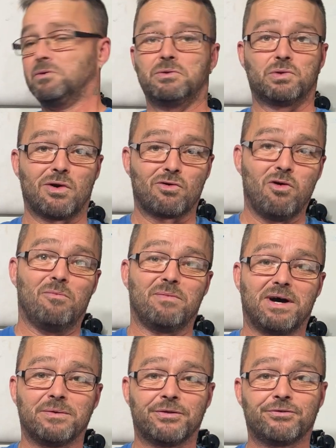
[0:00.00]
So I'll come
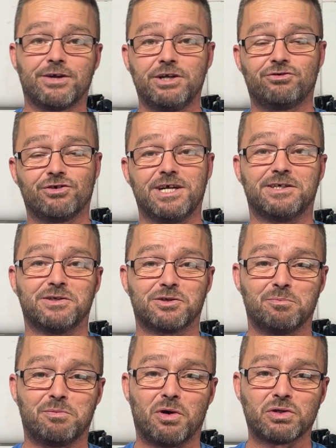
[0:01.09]
back with 3 trays and
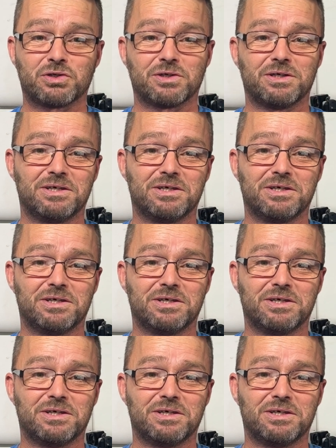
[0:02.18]
some pots.